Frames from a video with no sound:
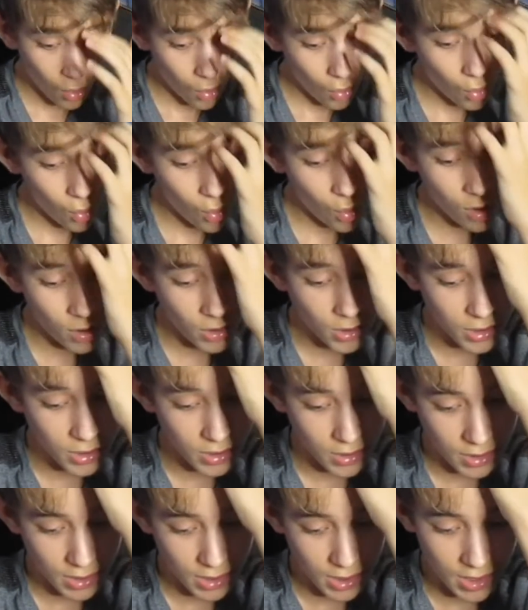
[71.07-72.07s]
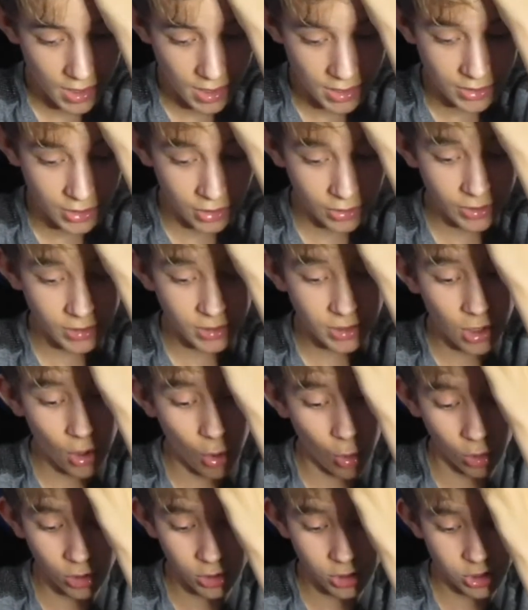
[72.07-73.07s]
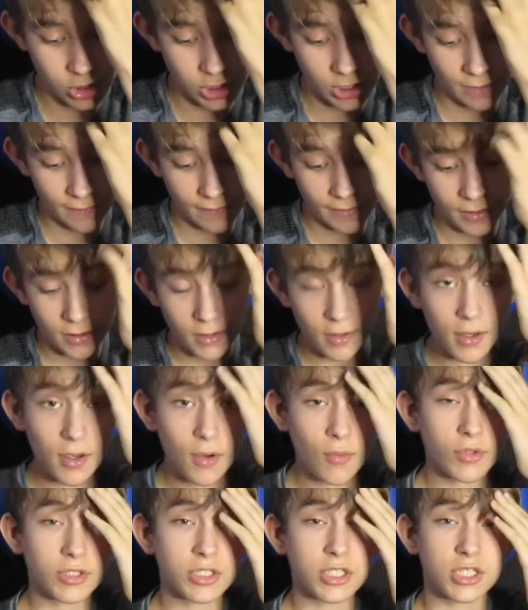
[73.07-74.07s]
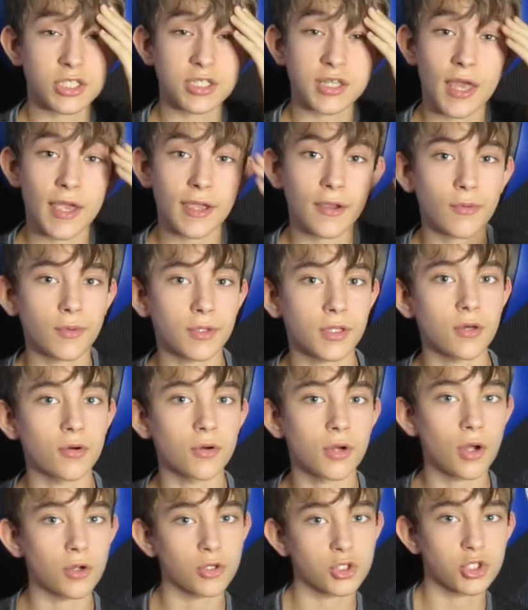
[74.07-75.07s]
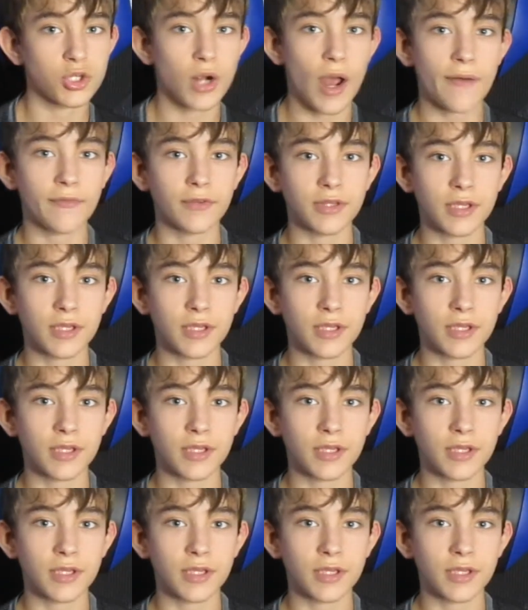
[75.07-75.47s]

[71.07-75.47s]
or during courtship, which is like when they'll go travel